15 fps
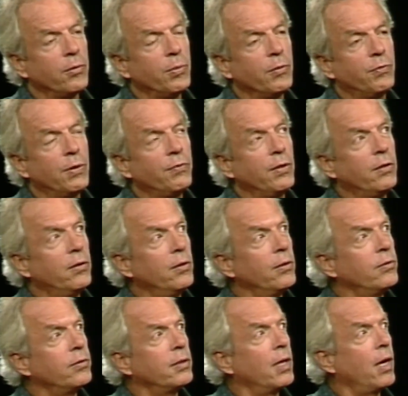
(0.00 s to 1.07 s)
I would have been
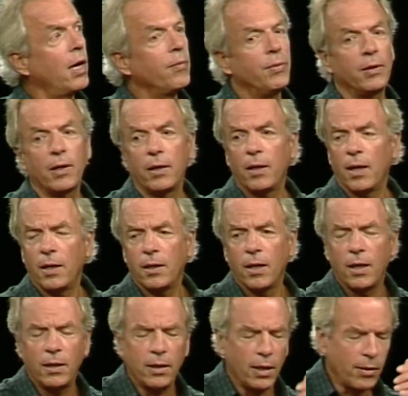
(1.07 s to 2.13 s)
52, so that I'd be I'm
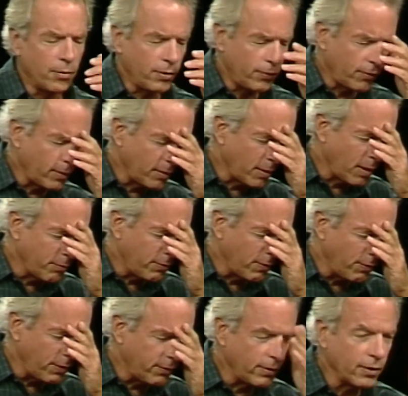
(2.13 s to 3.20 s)

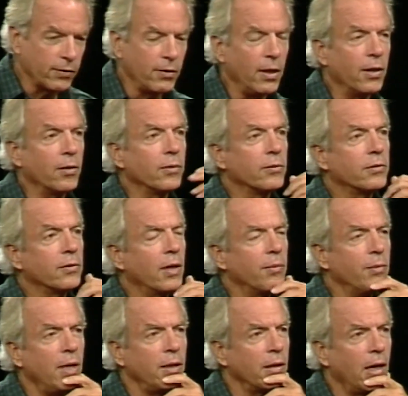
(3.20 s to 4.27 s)
56 now. So
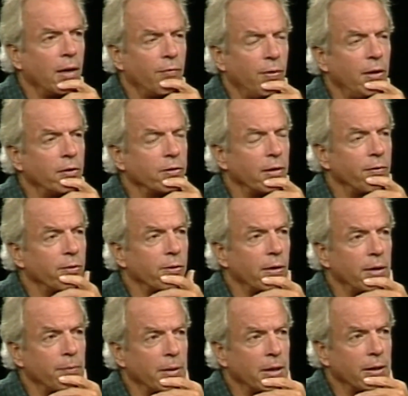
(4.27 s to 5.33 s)
I'm not, I fail seventh
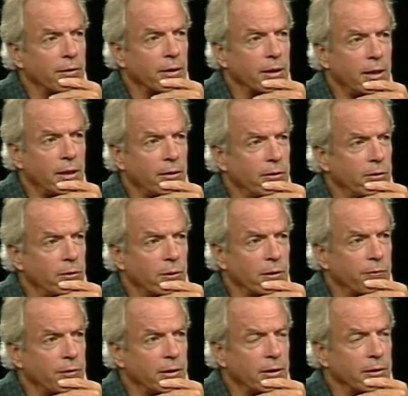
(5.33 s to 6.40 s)
grade math. I can't do
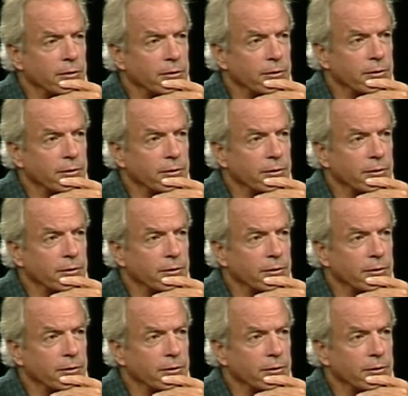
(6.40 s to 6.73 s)
quick figures.